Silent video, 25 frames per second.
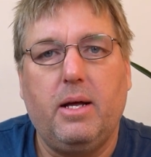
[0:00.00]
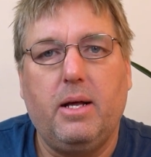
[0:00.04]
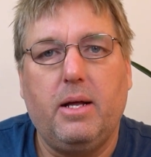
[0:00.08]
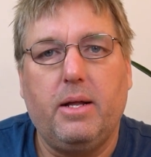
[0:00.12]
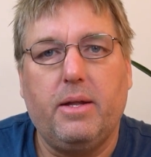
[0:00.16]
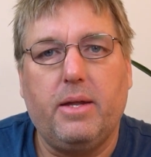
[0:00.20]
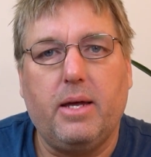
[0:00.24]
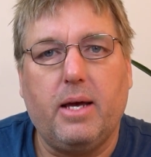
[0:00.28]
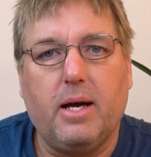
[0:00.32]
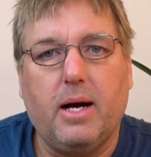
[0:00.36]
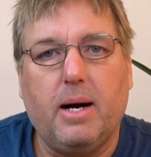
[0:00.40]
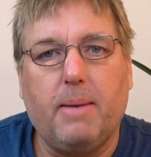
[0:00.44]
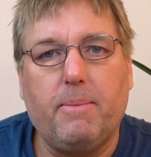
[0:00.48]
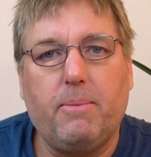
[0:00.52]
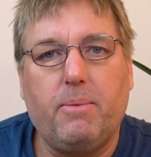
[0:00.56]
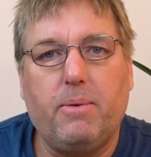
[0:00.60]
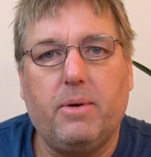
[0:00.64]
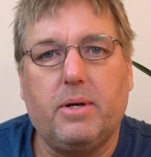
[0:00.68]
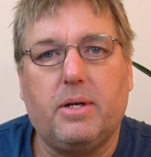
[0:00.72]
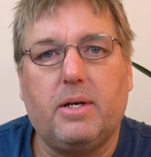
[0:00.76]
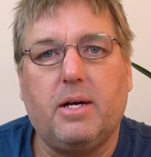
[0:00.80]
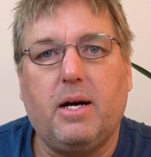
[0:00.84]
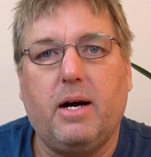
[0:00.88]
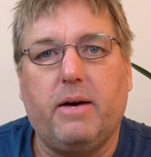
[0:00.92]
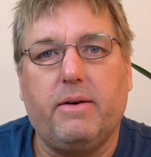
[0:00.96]
The
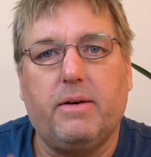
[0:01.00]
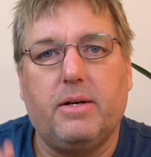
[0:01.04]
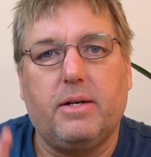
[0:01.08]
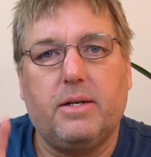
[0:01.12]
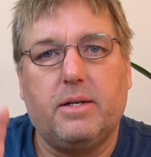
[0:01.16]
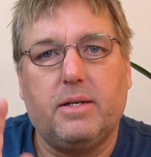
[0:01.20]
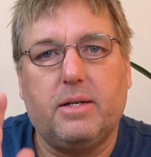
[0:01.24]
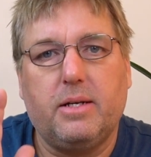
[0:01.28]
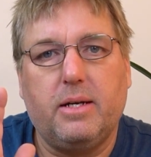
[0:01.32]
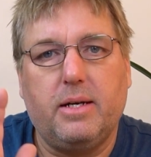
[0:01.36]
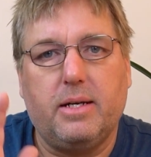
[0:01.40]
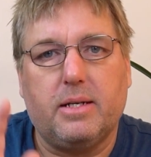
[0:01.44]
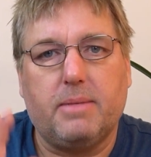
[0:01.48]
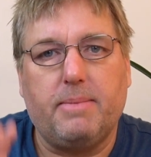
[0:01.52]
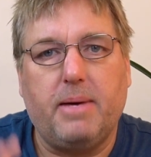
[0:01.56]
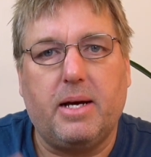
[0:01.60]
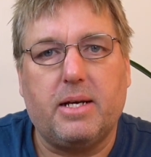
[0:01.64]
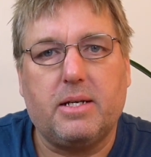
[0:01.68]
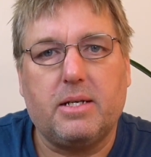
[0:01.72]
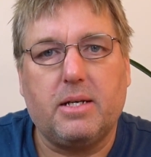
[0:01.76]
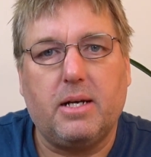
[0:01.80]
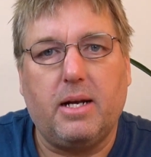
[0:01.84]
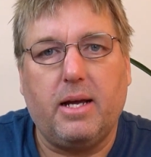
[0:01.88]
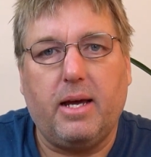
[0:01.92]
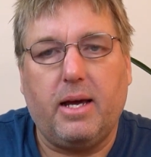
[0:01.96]
upward current,
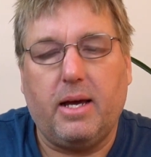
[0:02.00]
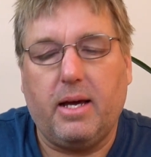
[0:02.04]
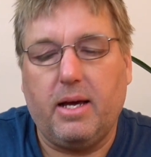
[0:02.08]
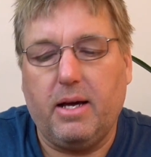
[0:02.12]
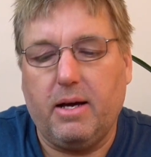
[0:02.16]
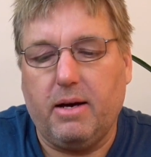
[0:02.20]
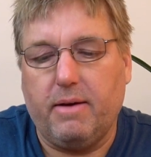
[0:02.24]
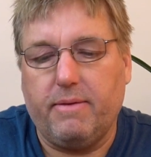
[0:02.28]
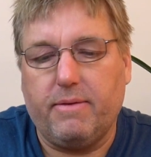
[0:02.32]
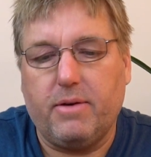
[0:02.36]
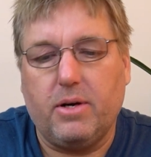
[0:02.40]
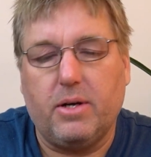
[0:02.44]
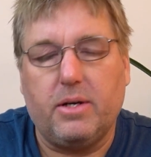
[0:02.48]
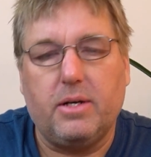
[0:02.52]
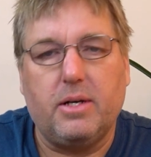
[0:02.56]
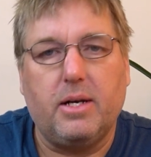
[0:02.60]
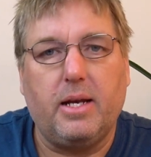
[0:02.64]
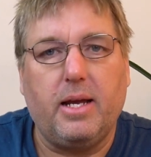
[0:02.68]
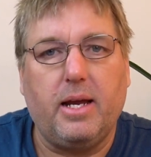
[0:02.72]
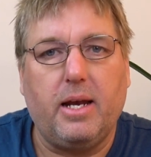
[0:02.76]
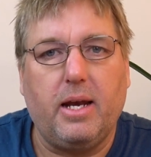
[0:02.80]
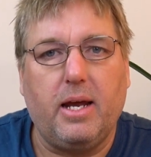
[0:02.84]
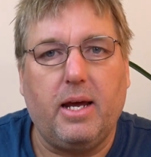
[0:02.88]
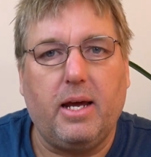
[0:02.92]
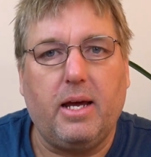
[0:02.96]
especially, of
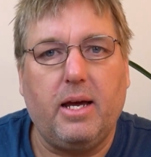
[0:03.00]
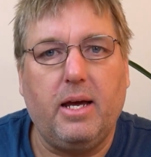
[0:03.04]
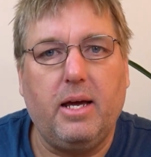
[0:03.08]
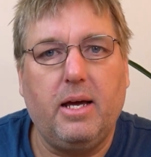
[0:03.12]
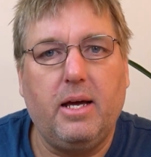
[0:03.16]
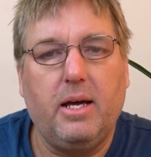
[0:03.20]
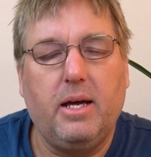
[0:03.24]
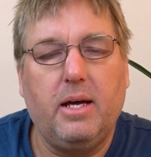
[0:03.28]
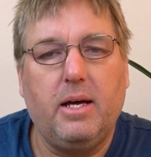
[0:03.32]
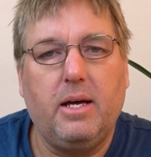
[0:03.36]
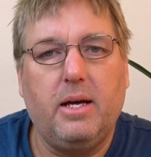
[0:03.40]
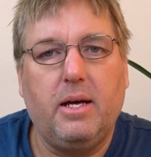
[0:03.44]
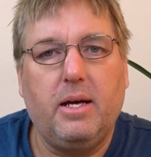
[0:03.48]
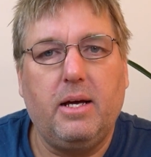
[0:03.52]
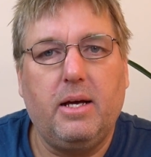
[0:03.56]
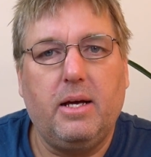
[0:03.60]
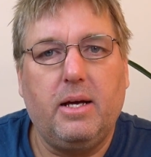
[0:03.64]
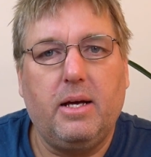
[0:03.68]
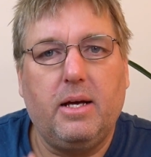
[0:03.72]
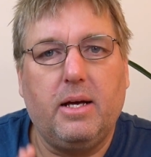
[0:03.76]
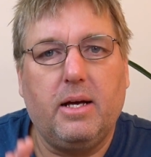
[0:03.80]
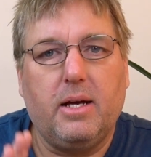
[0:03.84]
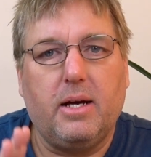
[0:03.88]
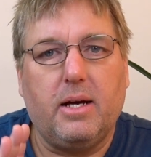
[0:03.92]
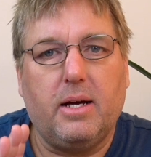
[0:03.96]
Kundalini,
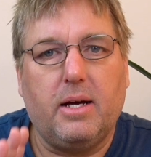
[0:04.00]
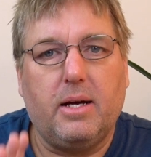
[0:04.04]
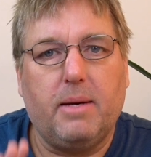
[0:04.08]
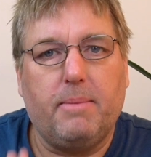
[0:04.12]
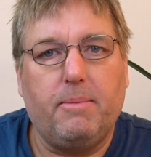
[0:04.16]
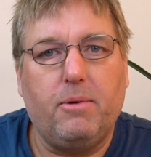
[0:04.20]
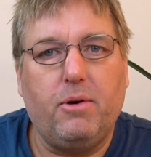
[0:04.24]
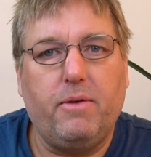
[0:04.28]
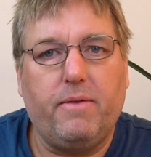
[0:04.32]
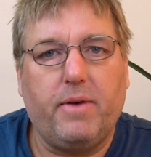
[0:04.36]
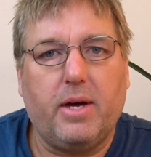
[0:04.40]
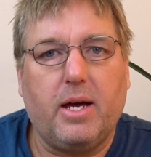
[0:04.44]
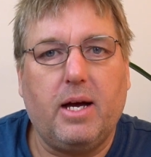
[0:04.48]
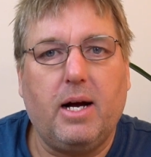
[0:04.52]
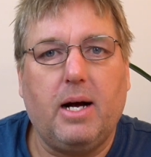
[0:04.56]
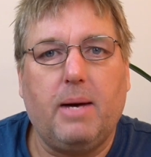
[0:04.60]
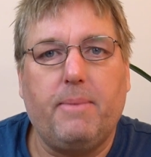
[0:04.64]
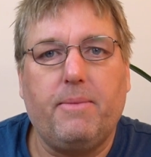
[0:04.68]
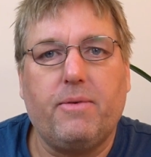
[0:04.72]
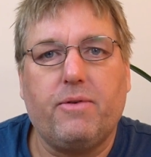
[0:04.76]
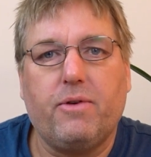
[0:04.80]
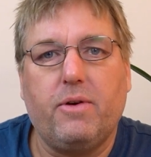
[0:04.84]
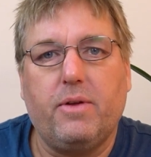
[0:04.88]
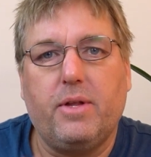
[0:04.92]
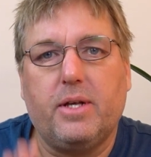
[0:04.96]
moving
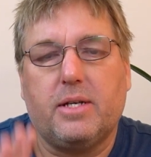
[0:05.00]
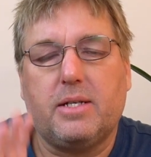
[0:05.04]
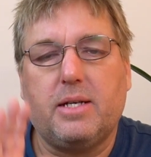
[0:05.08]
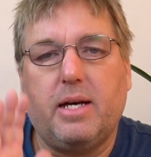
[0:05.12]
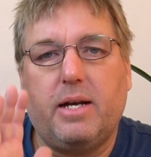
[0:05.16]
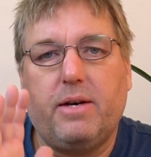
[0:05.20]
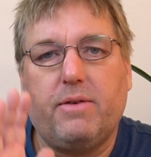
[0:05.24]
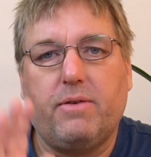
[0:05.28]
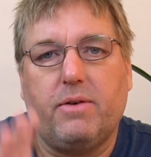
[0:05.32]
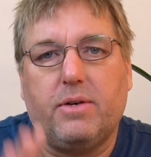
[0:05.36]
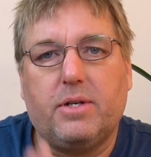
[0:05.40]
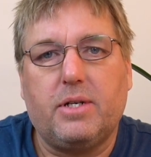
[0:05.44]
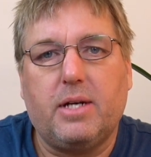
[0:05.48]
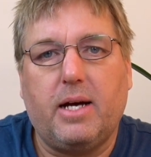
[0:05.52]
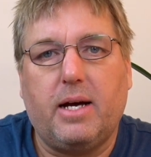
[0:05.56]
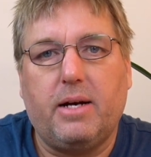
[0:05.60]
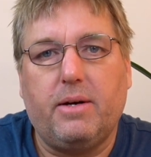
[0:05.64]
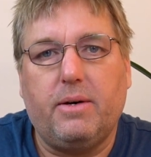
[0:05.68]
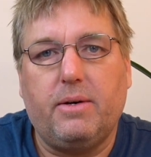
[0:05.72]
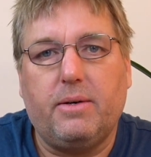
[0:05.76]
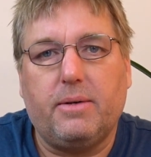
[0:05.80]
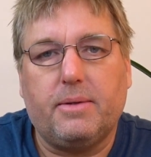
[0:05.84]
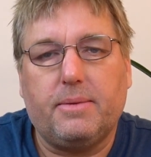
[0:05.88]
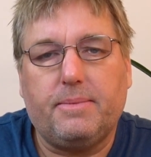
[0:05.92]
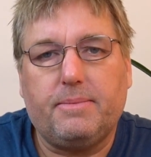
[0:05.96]
up through the central
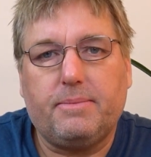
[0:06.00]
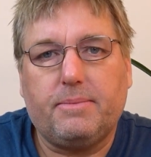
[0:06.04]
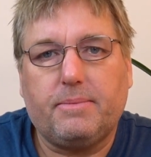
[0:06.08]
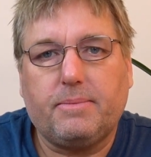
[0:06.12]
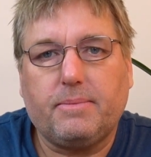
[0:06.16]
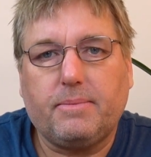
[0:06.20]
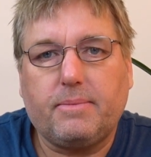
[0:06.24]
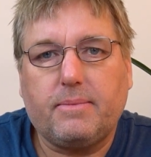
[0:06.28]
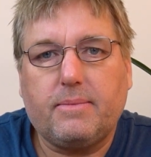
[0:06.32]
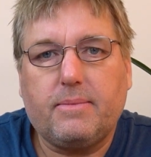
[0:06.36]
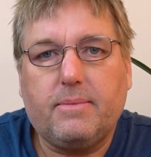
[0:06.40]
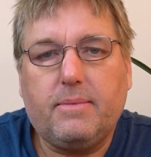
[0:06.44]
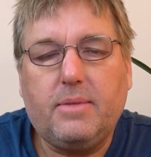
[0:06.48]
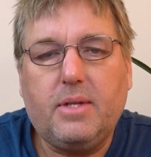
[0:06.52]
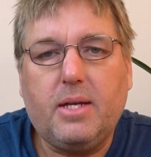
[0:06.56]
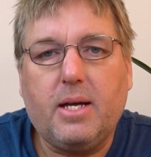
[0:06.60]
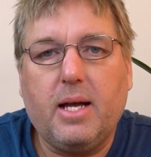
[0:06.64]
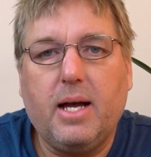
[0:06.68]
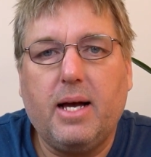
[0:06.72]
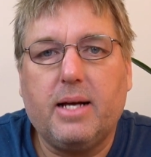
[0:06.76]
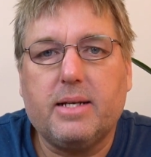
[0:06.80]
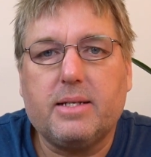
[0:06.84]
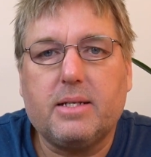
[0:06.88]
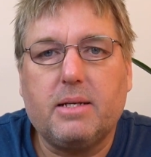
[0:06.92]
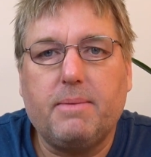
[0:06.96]
channel,
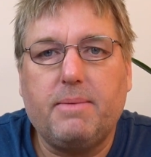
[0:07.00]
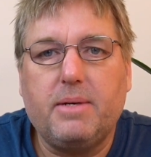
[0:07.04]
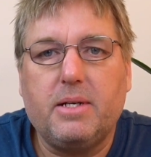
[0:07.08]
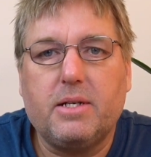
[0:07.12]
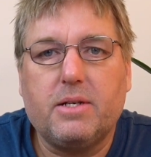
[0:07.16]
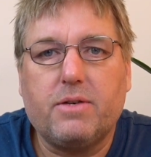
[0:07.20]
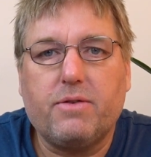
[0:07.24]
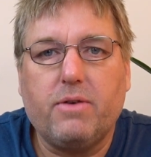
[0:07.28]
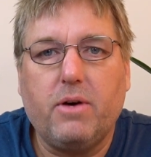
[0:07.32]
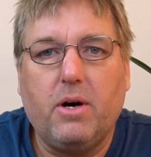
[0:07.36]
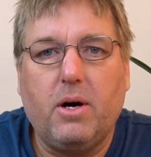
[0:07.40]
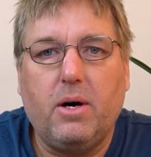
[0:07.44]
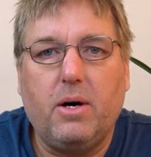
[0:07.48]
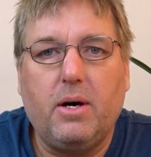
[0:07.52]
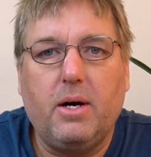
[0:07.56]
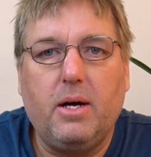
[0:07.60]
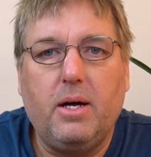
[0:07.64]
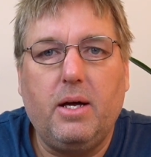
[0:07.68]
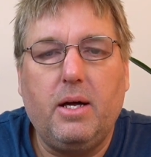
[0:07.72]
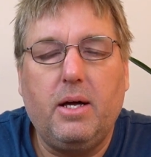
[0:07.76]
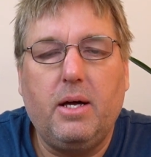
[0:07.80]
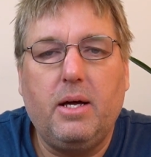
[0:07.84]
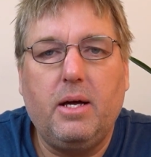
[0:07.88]
has to be strong.